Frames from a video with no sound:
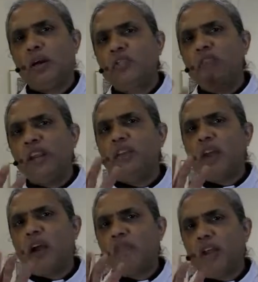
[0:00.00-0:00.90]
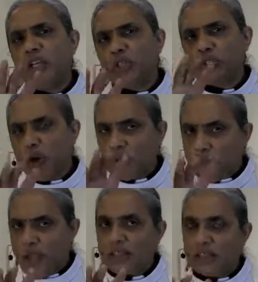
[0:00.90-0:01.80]
it's a very short
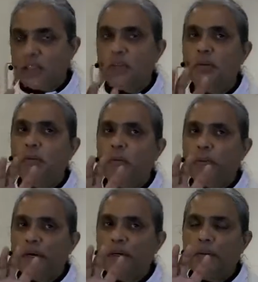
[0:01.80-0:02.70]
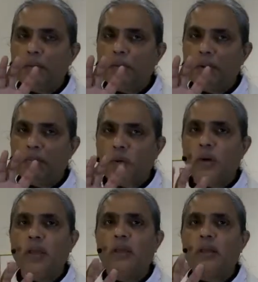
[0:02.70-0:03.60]
passage, but boy,